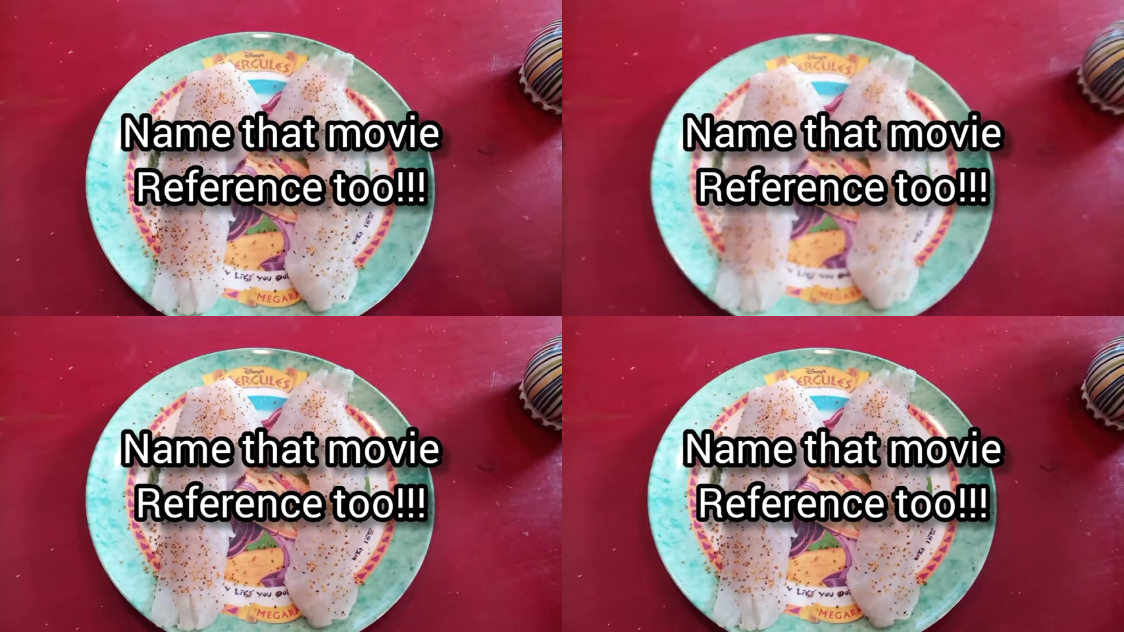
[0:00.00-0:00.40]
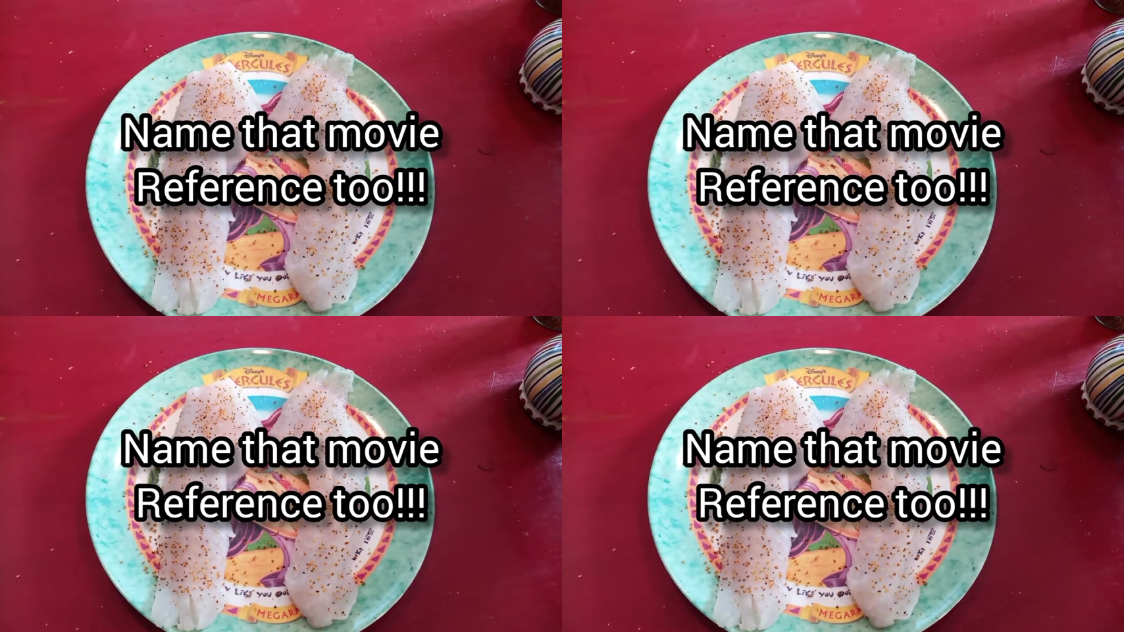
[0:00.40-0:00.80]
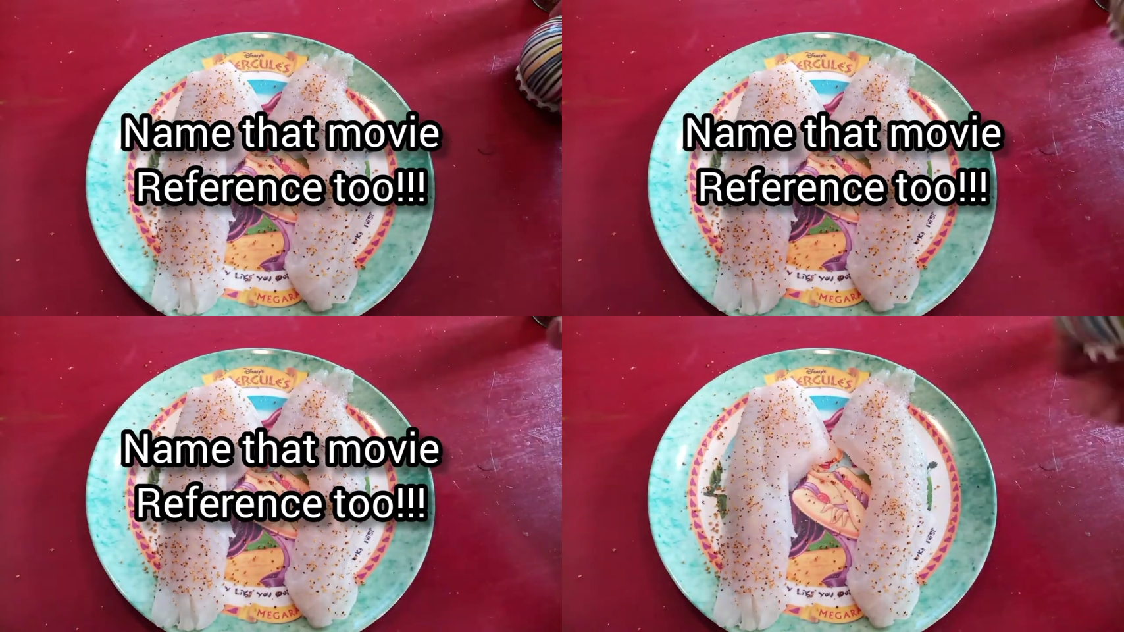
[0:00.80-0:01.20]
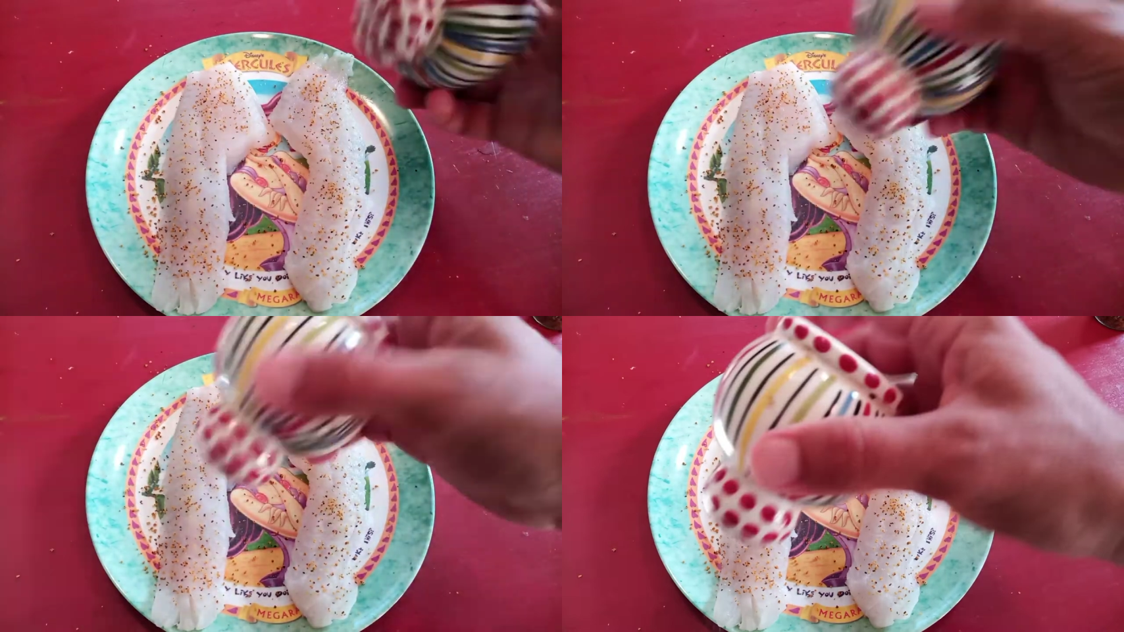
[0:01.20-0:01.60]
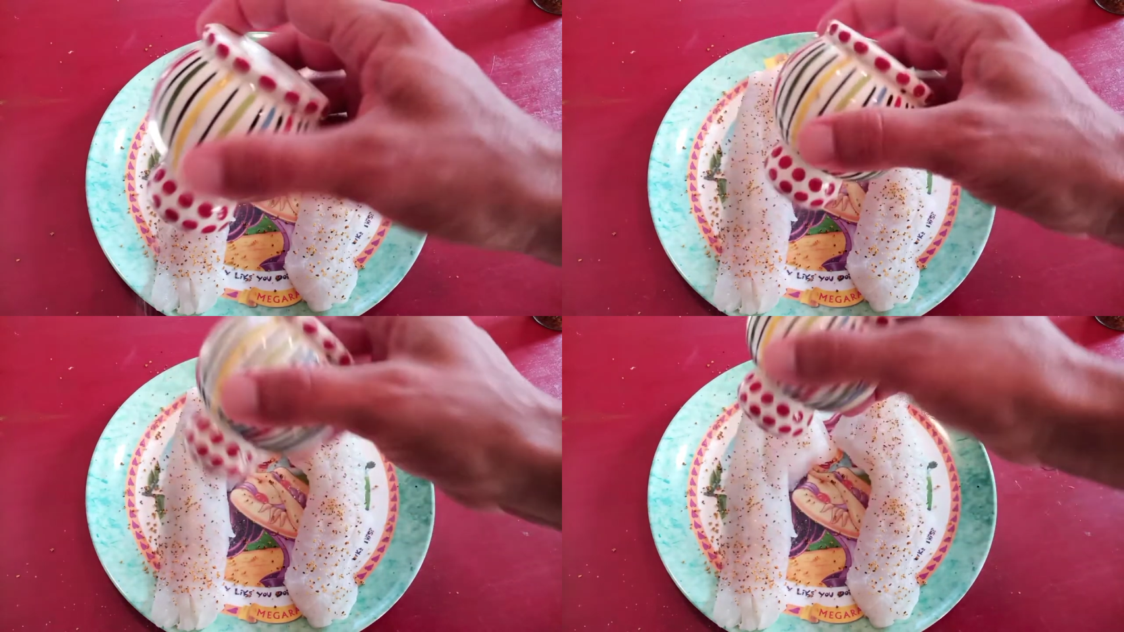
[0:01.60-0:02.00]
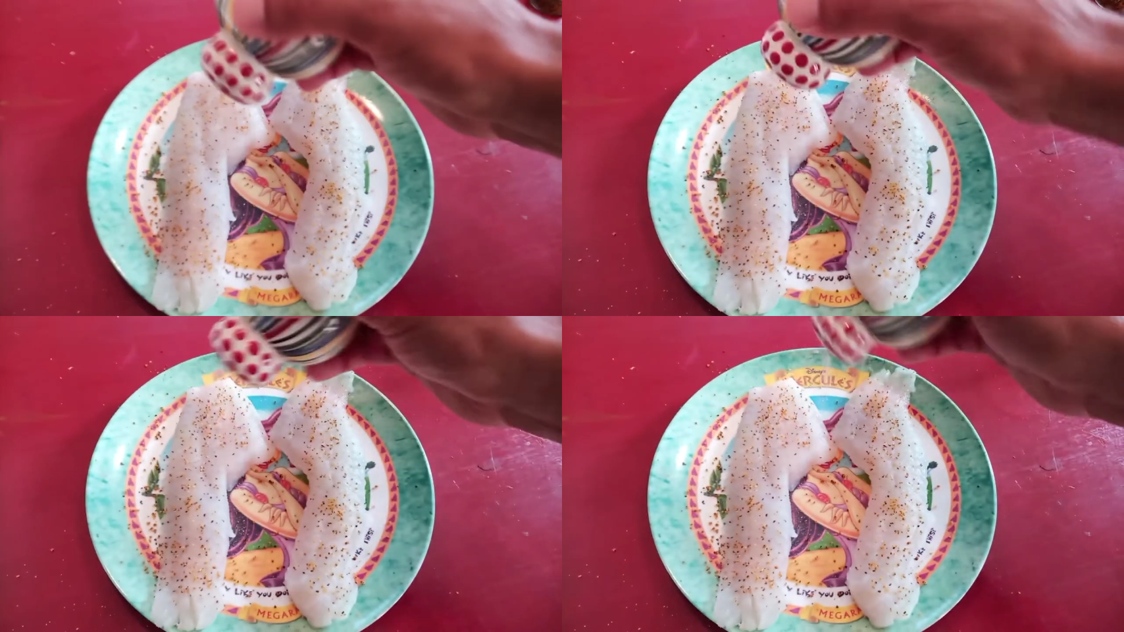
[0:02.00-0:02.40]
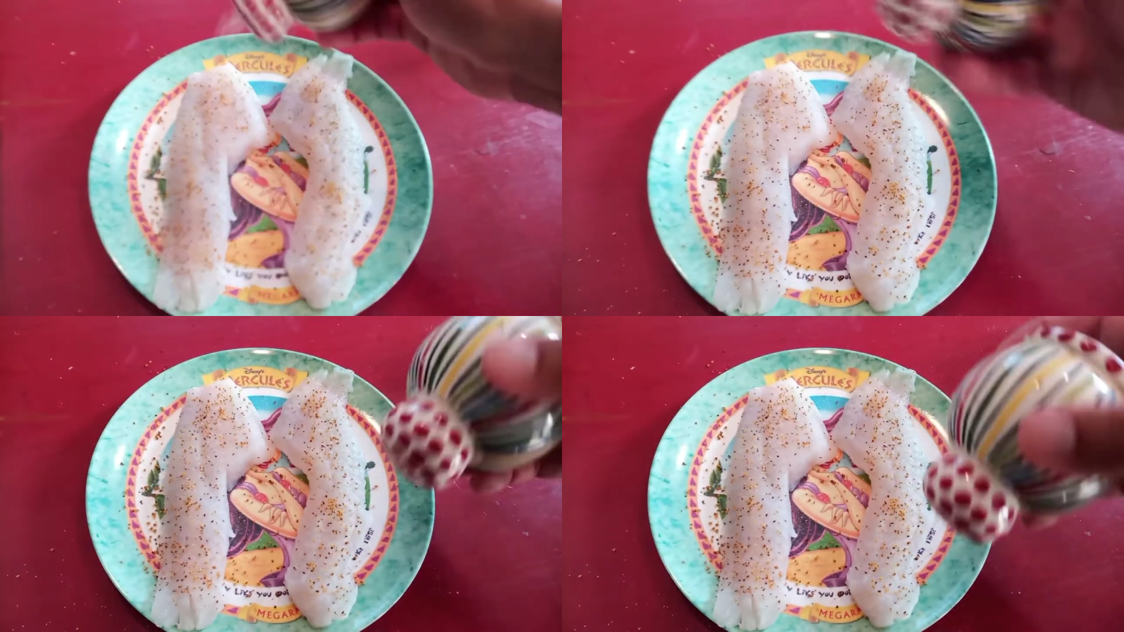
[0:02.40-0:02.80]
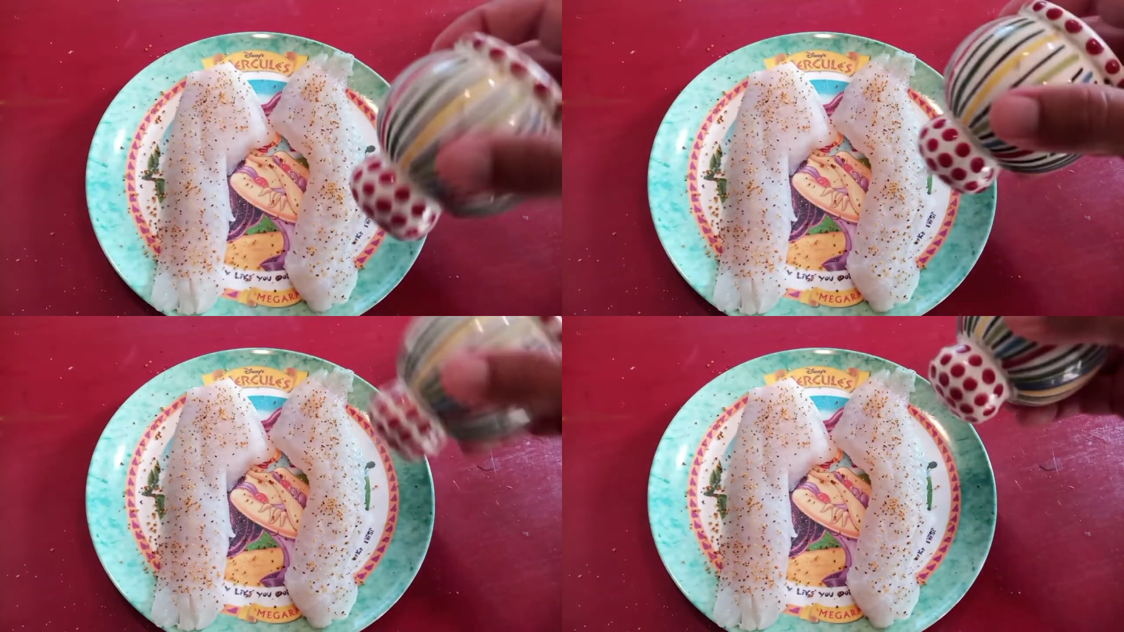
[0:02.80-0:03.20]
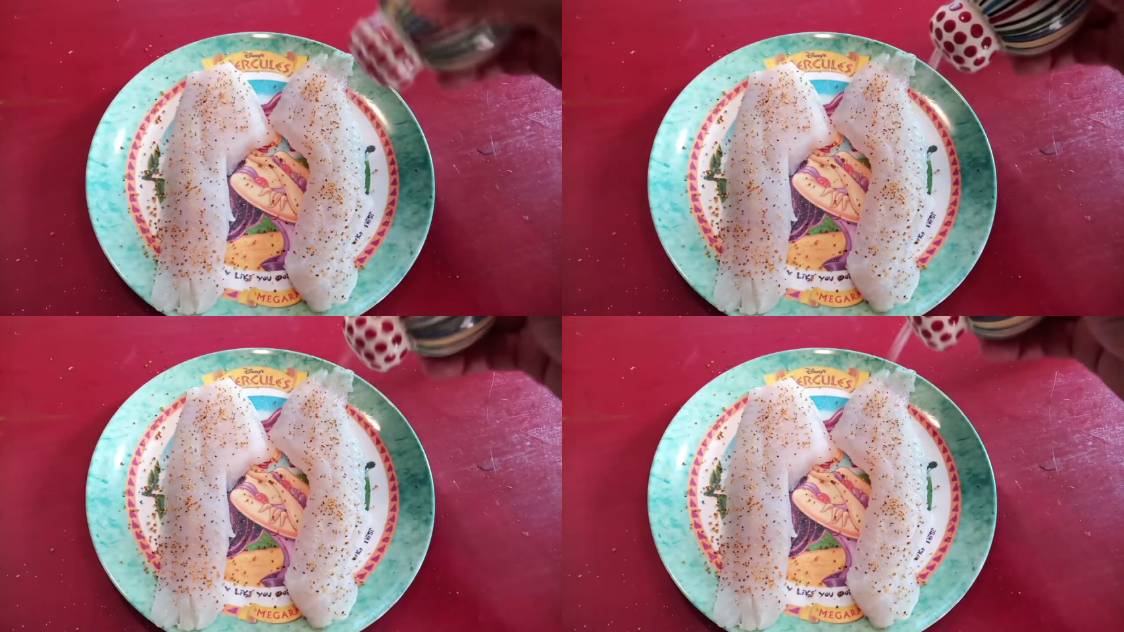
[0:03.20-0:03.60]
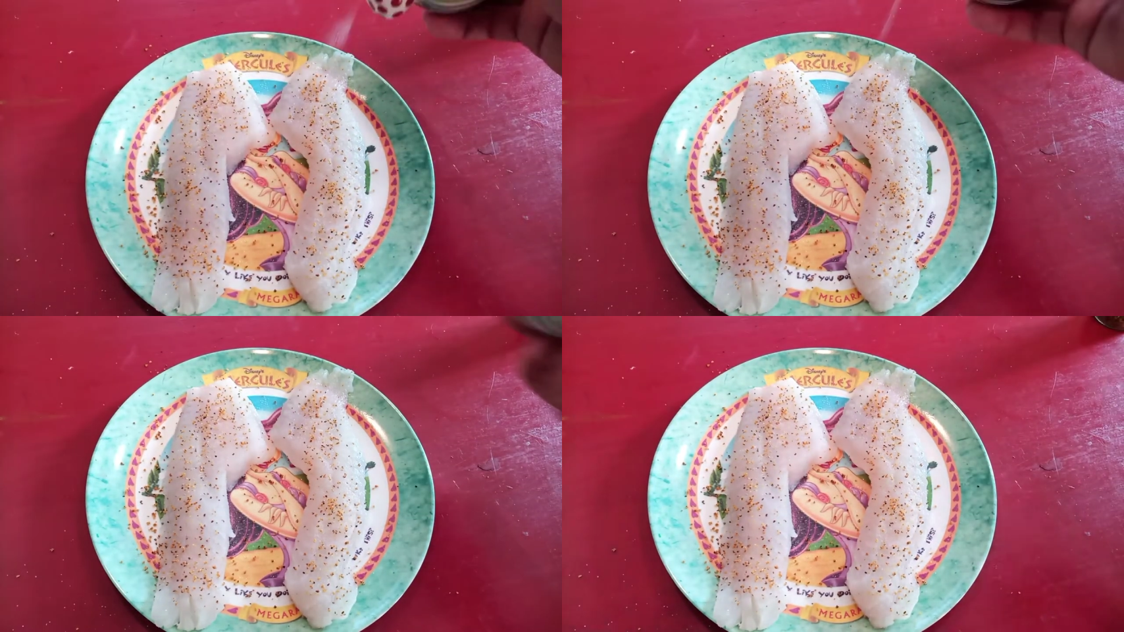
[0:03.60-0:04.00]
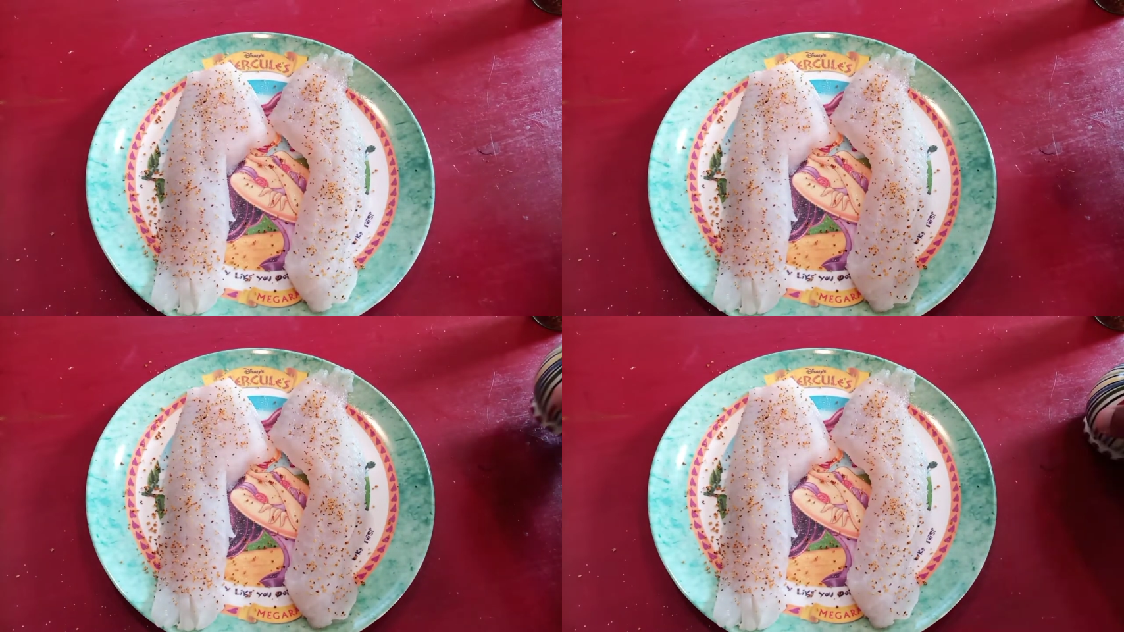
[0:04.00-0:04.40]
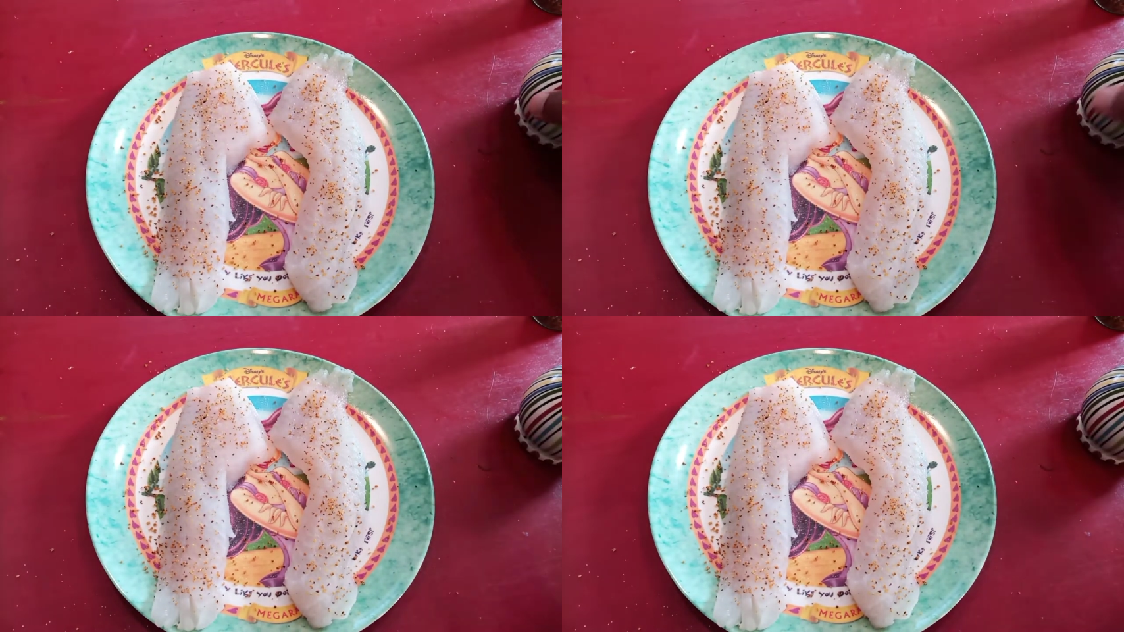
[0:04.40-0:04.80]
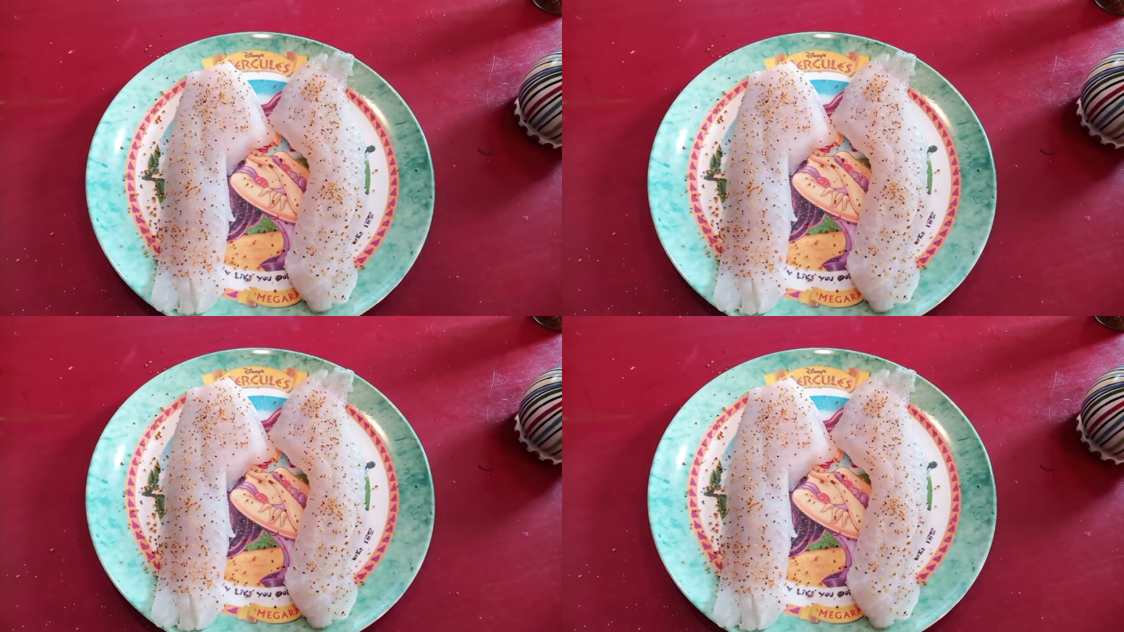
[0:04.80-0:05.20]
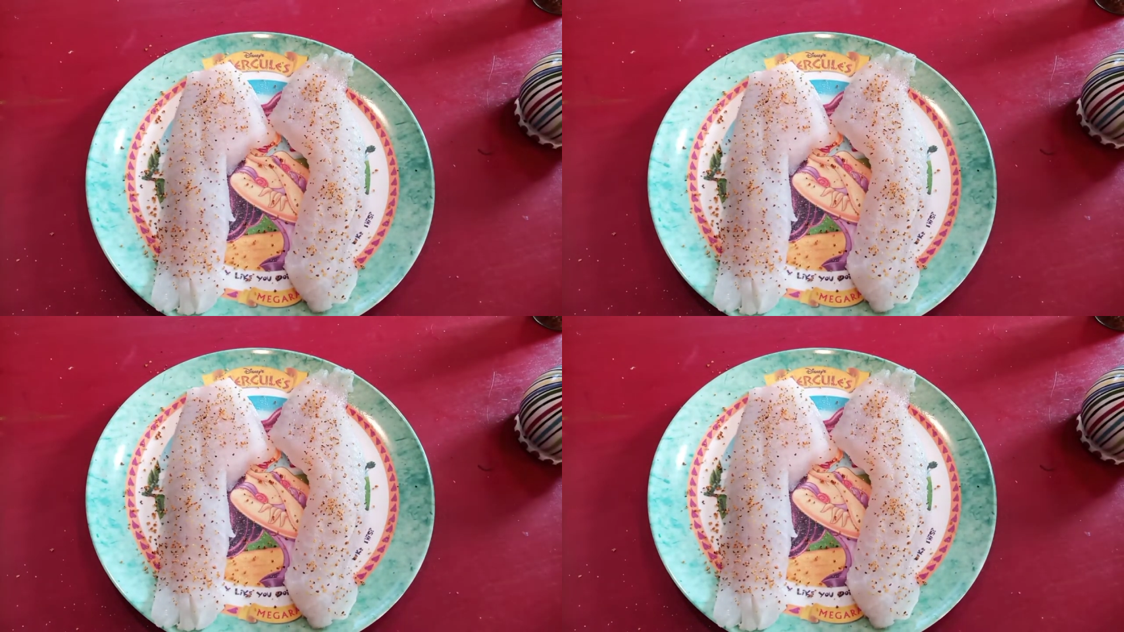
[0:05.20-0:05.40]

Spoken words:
(no speaker visible)